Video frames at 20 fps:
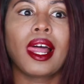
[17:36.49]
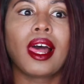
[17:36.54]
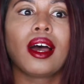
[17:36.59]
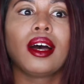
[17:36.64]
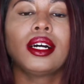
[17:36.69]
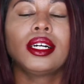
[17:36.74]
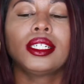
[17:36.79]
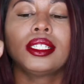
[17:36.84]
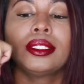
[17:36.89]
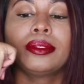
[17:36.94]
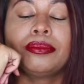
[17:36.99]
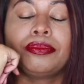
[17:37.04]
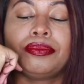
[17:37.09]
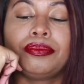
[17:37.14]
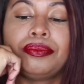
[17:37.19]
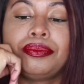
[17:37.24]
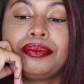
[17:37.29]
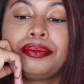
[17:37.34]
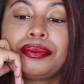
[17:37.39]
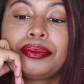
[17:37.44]

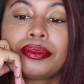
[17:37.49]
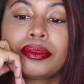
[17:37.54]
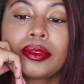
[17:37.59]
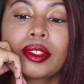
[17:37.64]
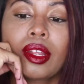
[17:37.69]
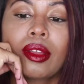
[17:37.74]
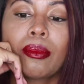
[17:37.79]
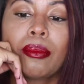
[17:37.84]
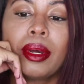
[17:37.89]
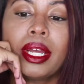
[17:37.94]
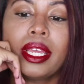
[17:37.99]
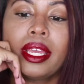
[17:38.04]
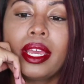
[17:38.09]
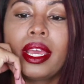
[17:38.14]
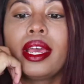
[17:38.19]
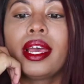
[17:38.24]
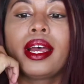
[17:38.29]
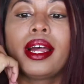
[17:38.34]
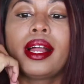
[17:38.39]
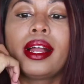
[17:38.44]
But
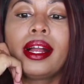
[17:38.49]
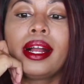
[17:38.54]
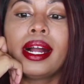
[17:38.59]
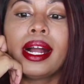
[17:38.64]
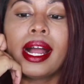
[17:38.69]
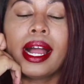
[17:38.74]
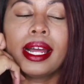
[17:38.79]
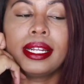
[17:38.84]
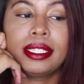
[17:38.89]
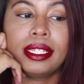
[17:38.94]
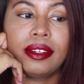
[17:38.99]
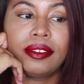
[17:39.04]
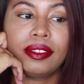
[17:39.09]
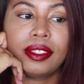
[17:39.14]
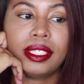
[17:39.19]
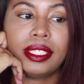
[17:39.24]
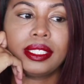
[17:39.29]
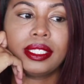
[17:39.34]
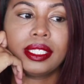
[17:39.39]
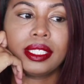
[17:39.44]
yeah, I
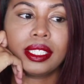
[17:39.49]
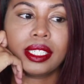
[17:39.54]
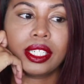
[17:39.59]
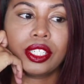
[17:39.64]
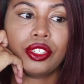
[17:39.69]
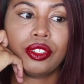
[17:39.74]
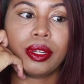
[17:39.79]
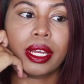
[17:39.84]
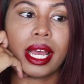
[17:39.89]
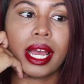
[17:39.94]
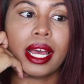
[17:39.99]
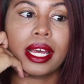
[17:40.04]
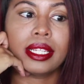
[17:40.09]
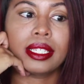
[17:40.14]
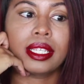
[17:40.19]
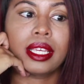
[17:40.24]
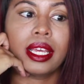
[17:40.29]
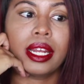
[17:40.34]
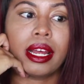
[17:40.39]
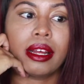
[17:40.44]
definitely suggest you
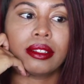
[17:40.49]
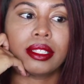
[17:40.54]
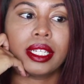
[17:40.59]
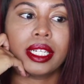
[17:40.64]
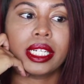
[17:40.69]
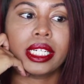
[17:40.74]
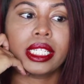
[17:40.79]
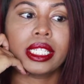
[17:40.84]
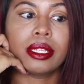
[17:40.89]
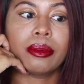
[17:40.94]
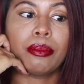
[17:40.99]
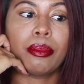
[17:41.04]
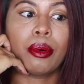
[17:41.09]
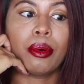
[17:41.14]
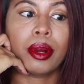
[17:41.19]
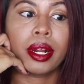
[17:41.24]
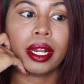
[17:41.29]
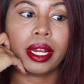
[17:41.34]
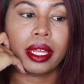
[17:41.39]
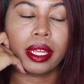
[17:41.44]
guys get out there,
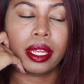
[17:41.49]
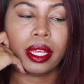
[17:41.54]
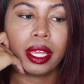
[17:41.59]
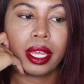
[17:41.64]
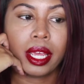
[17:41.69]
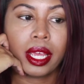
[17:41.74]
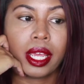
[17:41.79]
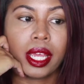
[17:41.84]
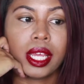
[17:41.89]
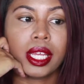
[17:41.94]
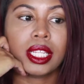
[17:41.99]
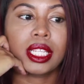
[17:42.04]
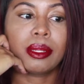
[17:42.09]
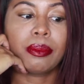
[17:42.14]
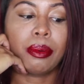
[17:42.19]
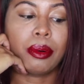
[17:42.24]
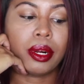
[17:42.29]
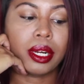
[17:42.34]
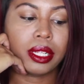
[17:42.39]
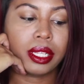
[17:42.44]
support it,
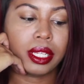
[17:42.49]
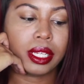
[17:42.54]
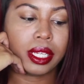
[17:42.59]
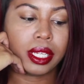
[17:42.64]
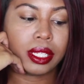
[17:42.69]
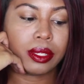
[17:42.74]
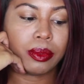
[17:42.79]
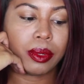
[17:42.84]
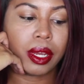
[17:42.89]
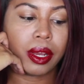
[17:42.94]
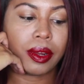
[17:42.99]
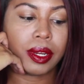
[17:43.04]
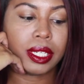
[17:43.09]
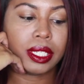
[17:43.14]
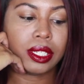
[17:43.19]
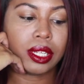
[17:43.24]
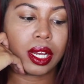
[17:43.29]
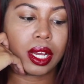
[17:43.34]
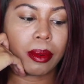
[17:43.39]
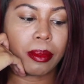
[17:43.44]
support this. We always
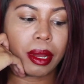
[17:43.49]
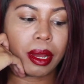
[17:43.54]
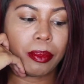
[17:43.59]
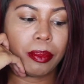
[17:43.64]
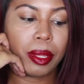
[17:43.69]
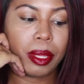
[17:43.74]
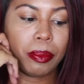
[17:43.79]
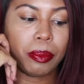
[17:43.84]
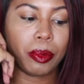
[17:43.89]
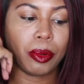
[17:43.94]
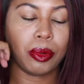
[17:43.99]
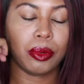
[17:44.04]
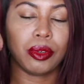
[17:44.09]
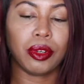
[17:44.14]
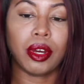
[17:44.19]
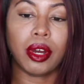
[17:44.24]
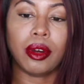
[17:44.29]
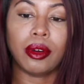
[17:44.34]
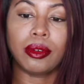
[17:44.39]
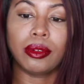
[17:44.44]
talk about people
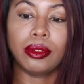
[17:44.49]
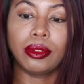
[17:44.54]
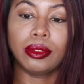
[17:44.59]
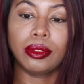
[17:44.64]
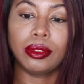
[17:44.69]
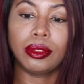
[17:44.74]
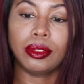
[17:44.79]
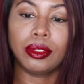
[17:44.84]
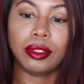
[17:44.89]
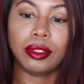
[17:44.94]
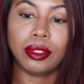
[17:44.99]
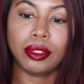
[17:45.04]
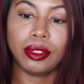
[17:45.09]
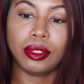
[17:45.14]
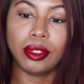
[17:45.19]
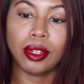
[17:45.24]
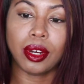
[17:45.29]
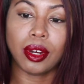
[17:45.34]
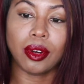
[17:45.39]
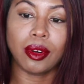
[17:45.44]
don't,
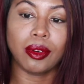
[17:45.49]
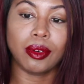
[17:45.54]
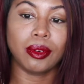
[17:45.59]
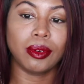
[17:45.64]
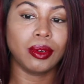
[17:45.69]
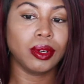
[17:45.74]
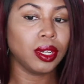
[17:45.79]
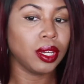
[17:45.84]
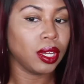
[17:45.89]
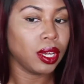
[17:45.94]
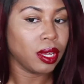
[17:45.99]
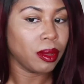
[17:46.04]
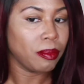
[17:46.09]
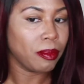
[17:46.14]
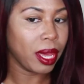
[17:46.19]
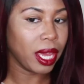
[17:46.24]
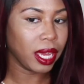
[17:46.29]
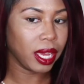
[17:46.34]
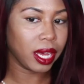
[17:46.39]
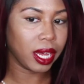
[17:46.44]
you know,
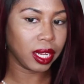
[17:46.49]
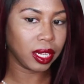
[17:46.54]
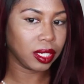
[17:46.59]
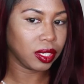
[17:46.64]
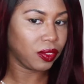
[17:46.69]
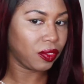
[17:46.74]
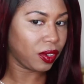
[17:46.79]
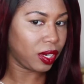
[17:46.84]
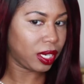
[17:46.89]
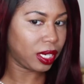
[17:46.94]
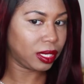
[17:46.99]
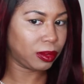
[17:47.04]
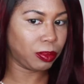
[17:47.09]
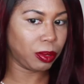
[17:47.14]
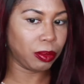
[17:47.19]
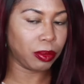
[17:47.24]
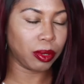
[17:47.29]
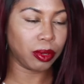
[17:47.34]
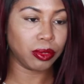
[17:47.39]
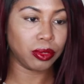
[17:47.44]
make colors for us,
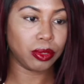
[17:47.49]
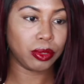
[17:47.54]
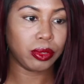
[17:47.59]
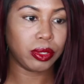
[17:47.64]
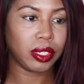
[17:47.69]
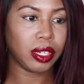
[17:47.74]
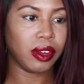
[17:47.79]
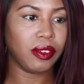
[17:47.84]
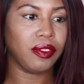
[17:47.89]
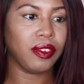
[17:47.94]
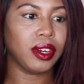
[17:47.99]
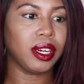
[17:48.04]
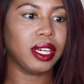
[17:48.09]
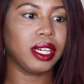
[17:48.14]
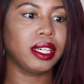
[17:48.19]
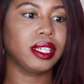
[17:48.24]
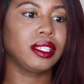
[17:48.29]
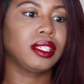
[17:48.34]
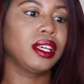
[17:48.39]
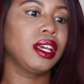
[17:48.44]
people don't do stuff for
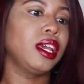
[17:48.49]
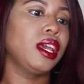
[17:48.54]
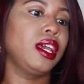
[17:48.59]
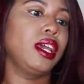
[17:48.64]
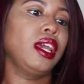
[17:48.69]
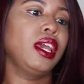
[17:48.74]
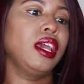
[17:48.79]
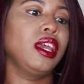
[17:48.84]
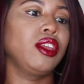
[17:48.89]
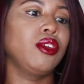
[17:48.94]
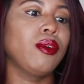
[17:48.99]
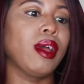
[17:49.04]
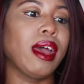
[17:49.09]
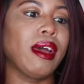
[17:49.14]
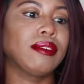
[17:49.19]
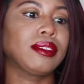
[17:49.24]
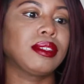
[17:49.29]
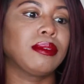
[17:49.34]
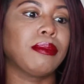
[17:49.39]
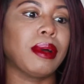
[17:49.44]
us, and you
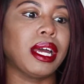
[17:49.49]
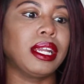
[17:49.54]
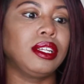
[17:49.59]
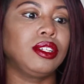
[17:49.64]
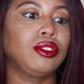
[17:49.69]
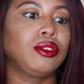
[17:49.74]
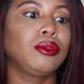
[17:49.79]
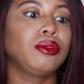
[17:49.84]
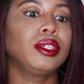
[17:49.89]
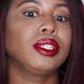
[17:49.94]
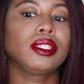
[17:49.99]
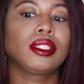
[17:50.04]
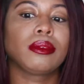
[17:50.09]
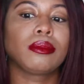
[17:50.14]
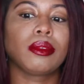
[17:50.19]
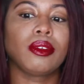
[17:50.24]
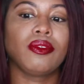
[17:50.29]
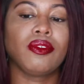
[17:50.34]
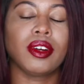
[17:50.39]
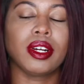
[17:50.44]
have somebody doing
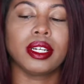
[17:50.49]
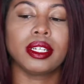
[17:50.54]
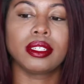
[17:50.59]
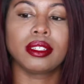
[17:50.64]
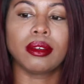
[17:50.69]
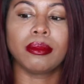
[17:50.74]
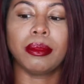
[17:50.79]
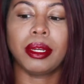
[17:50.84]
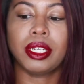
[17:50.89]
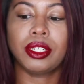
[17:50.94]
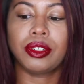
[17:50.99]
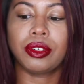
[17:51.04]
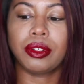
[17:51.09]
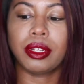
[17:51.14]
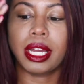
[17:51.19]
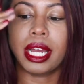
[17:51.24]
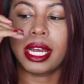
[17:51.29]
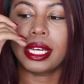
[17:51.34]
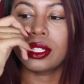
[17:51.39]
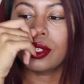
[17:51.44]
something for us. So make sure you
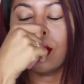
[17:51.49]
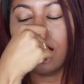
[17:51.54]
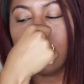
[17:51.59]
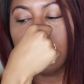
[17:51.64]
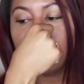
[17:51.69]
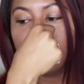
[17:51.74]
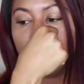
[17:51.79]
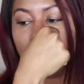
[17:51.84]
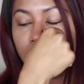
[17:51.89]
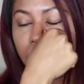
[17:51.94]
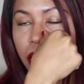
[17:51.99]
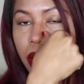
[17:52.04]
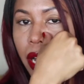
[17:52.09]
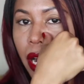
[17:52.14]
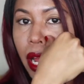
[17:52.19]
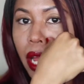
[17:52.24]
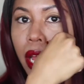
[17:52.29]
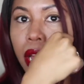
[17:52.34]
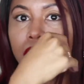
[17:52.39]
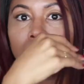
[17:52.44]
guys go out
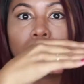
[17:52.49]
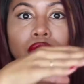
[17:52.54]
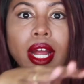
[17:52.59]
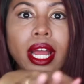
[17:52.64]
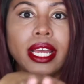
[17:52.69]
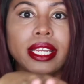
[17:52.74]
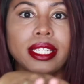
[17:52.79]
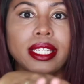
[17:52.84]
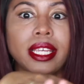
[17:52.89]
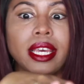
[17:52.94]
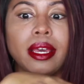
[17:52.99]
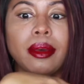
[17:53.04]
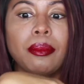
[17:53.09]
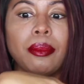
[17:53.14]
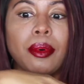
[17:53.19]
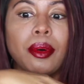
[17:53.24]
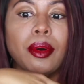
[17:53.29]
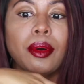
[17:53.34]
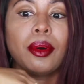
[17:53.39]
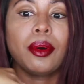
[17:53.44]
there, try a
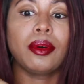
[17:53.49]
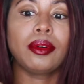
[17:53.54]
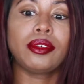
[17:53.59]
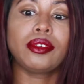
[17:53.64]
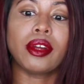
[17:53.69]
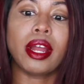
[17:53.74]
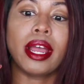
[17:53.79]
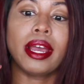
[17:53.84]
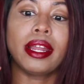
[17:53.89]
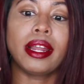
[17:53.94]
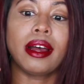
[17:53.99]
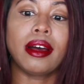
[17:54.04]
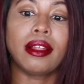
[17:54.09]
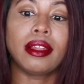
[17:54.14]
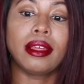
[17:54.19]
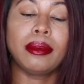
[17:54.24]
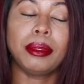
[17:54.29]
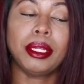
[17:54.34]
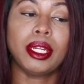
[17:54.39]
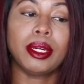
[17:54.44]
sample, try it out,
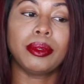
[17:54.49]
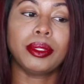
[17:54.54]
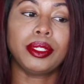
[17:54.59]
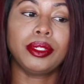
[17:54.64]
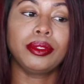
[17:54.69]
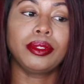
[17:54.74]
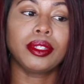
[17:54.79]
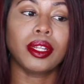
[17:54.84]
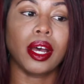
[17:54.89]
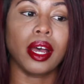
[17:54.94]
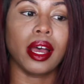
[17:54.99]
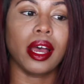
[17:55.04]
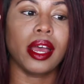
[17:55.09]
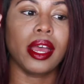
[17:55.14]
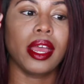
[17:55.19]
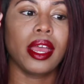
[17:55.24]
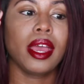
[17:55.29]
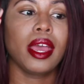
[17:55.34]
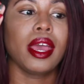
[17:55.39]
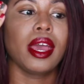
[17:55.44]
let me know what you
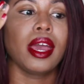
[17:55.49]
thought.